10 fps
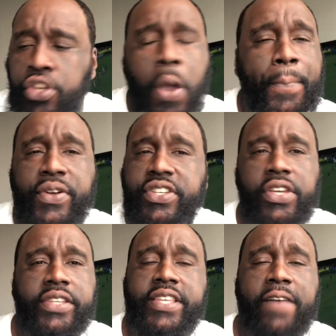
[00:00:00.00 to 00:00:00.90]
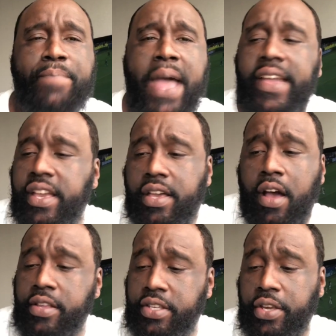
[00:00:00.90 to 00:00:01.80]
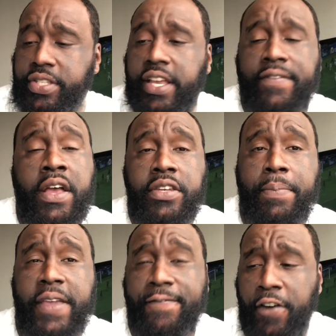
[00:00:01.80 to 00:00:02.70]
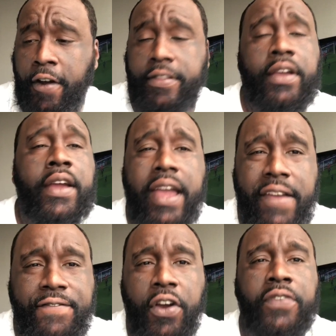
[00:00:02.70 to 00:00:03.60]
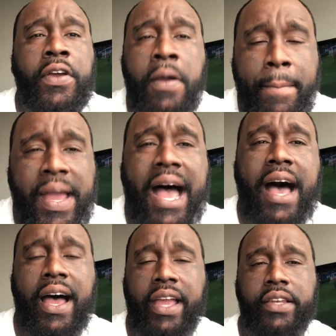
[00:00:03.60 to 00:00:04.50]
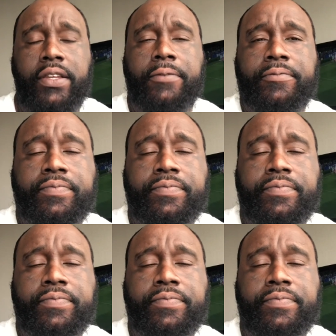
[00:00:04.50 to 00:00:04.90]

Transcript: you're pushing yourself back and causing yourself to be further and further behind.